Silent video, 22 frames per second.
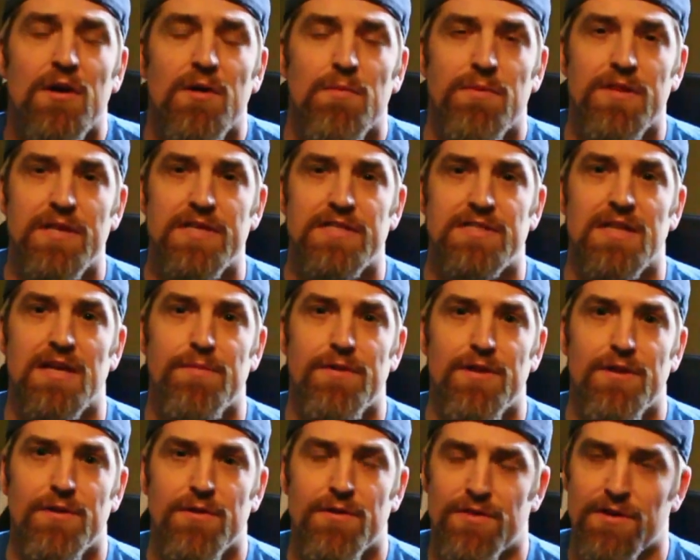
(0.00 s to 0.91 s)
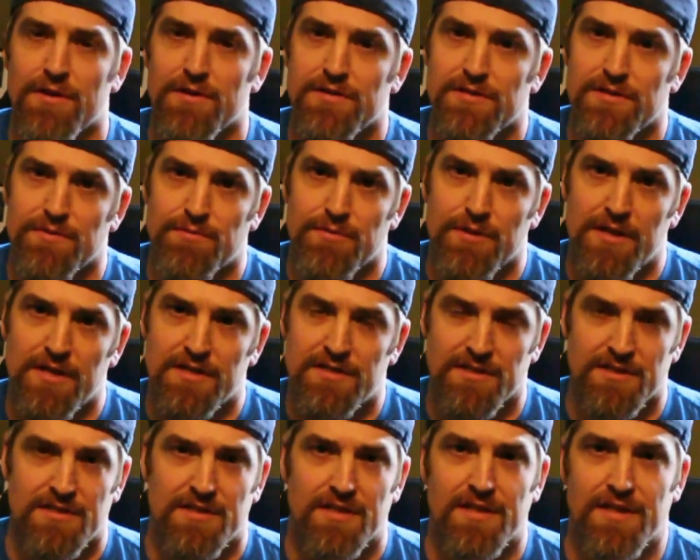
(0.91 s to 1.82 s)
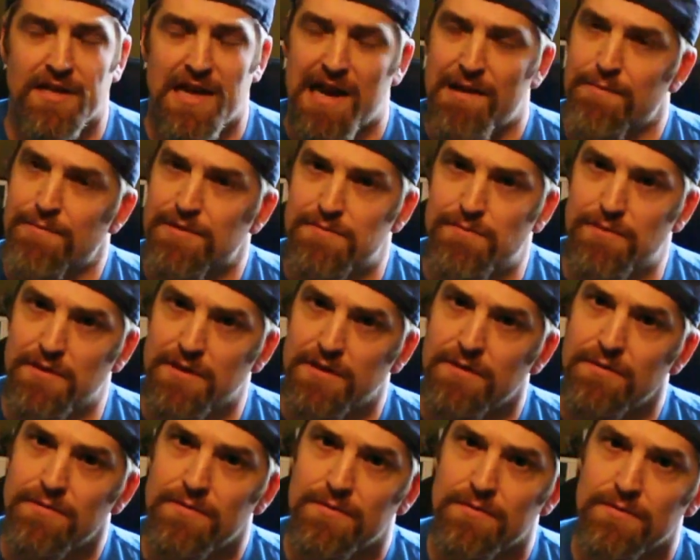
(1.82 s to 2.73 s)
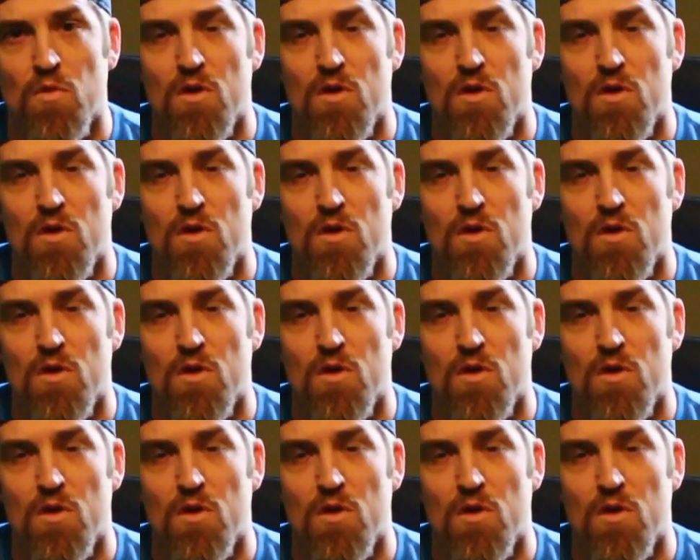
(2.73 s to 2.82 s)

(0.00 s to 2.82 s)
please let me know your thoughts on the process in the comments below.